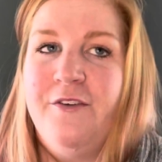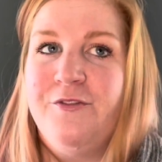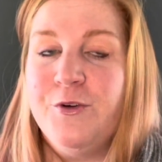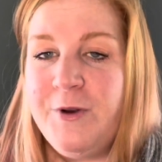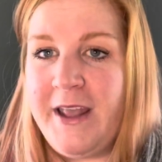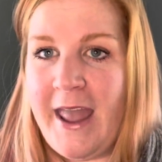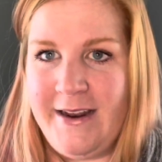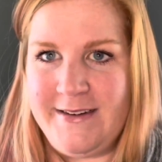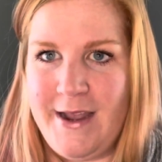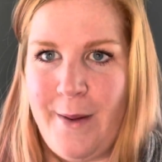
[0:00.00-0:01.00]
fruity
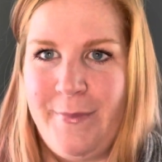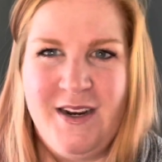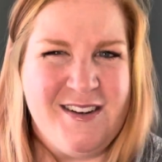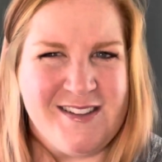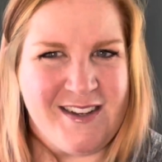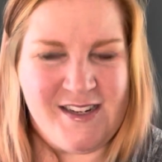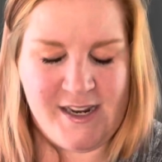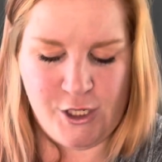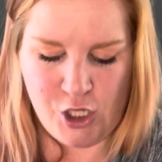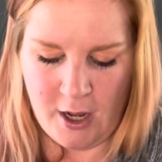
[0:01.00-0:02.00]
candy, but it doesn't
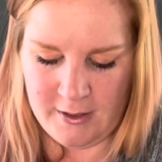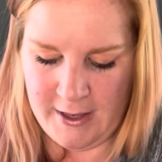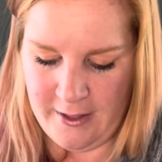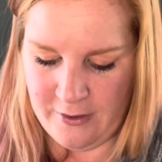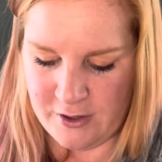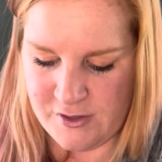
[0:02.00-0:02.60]
contain chocolate either.